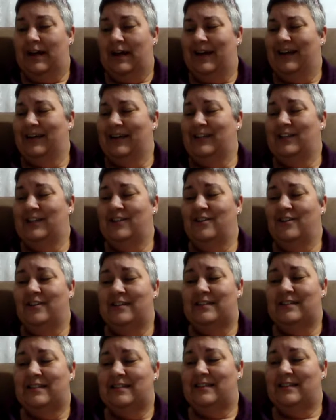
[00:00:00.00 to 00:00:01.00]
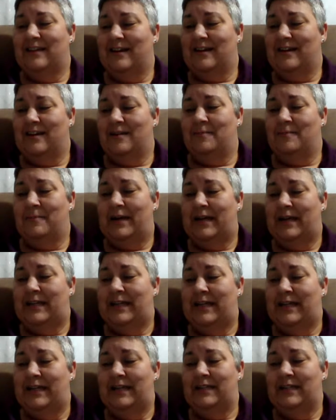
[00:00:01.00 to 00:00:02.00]
I could not deny my
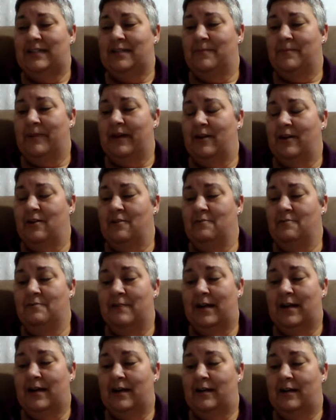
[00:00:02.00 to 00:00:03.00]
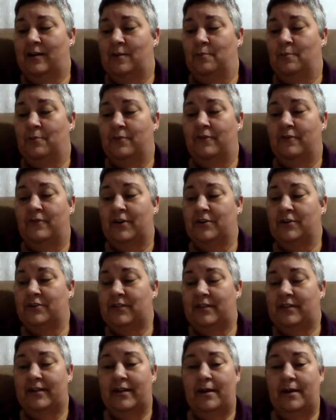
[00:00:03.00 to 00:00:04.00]
need to make her mine,
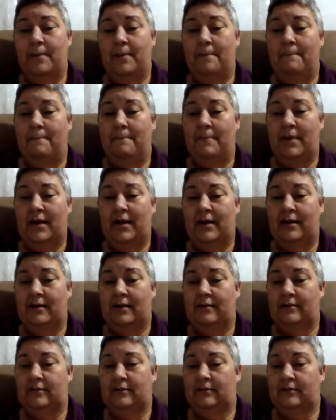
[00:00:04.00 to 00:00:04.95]
perversely mine.